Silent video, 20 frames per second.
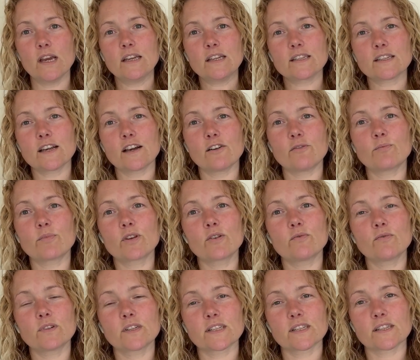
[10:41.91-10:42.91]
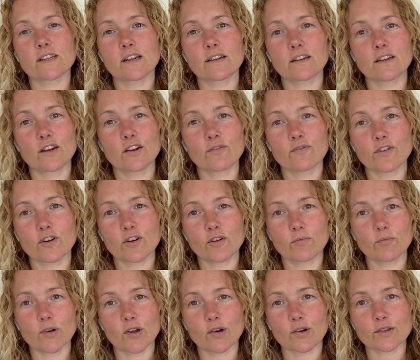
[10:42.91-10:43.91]
to help you understand and
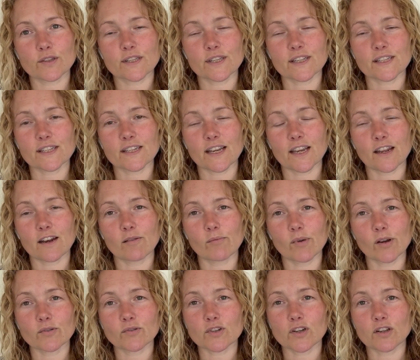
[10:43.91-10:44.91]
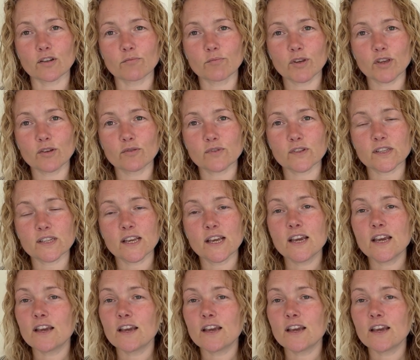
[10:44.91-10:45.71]
overcome narcissistic and emotional abuse.